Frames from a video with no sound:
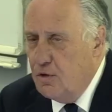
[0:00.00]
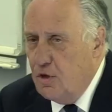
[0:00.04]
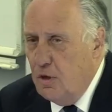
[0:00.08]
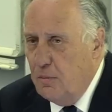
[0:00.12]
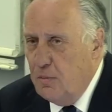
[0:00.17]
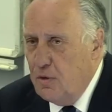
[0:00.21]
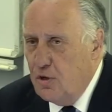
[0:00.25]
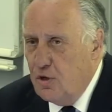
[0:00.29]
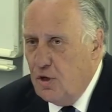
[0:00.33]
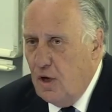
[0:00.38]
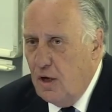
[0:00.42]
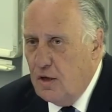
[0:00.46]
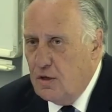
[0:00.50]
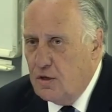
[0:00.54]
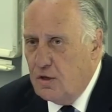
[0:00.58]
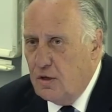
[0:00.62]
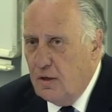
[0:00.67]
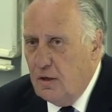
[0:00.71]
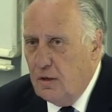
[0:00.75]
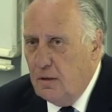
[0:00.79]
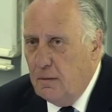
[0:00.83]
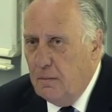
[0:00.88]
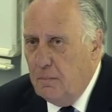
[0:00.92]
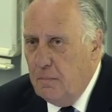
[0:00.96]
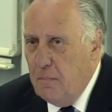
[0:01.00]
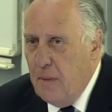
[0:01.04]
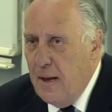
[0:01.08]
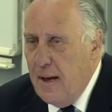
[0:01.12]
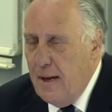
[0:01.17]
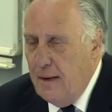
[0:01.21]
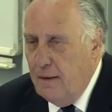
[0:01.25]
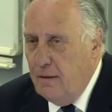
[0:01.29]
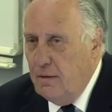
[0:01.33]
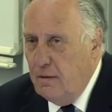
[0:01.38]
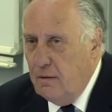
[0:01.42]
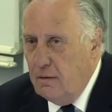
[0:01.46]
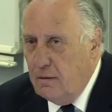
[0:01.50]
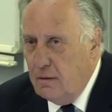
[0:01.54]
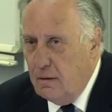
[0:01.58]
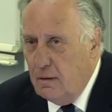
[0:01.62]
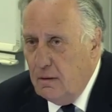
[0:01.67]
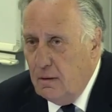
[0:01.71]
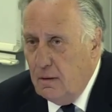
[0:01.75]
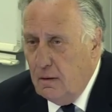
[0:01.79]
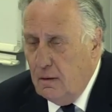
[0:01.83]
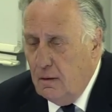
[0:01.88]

German Chancellor banned